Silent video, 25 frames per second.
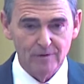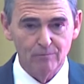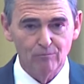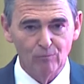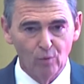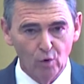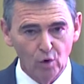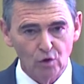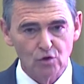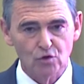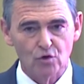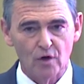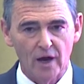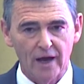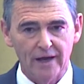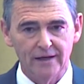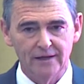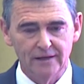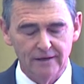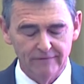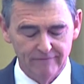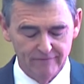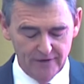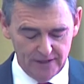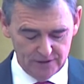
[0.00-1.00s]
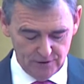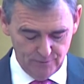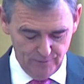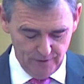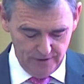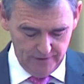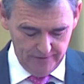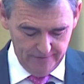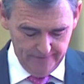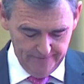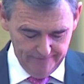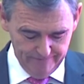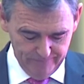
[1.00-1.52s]
more trade and investment
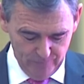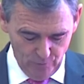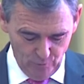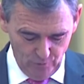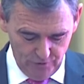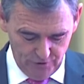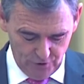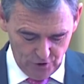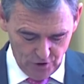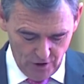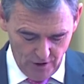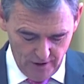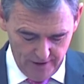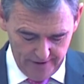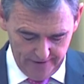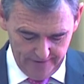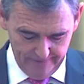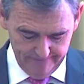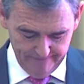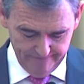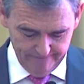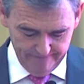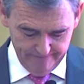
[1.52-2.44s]
with China.